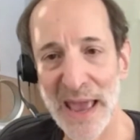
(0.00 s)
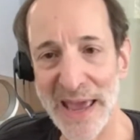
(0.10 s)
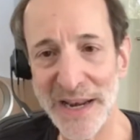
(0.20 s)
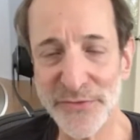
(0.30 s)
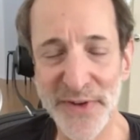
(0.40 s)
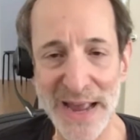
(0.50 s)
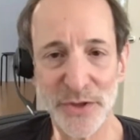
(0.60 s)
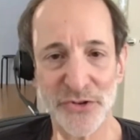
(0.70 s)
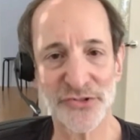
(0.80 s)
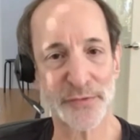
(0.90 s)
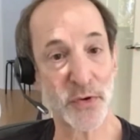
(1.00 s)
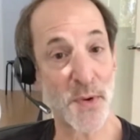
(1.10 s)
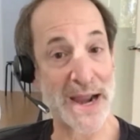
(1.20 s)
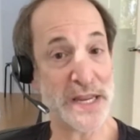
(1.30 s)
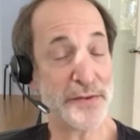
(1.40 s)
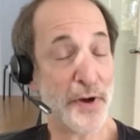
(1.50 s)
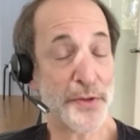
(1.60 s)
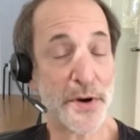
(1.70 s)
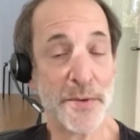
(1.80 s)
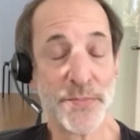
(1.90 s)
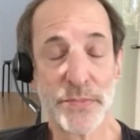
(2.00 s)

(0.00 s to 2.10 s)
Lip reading: And in fact, there's a variety of other